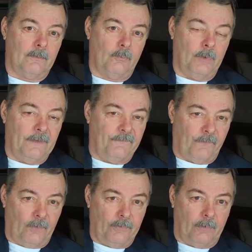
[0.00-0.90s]
read
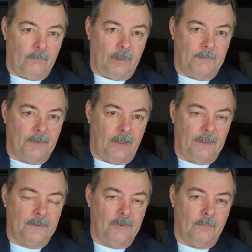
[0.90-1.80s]
further on what I'm
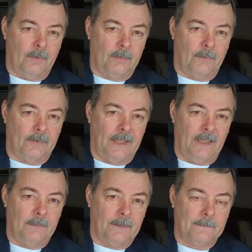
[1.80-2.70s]
talking to you about, about
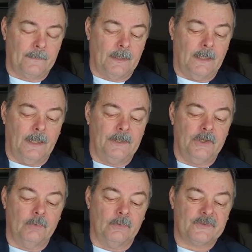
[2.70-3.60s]
Haman, and
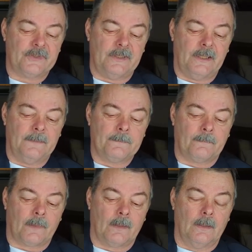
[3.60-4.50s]
you will see
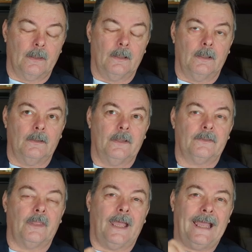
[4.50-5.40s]

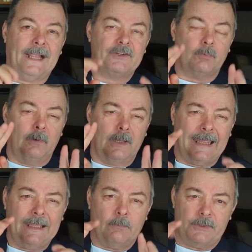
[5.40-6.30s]
that the actual
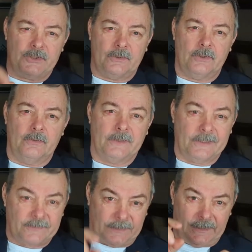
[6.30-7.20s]
language you,
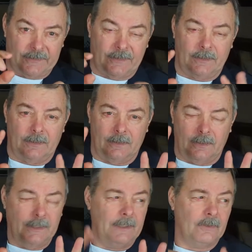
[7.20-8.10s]
is, is a
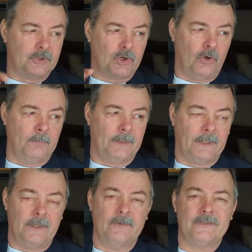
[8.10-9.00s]
legal term that
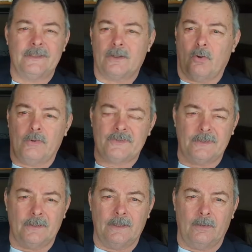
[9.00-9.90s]
they use in the courts
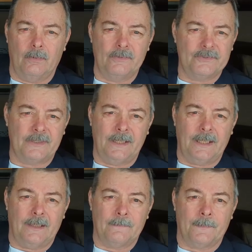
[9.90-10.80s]
and, the, and lawyers
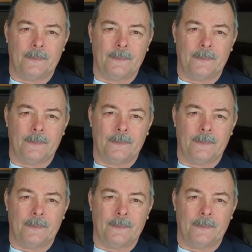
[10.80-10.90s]
today.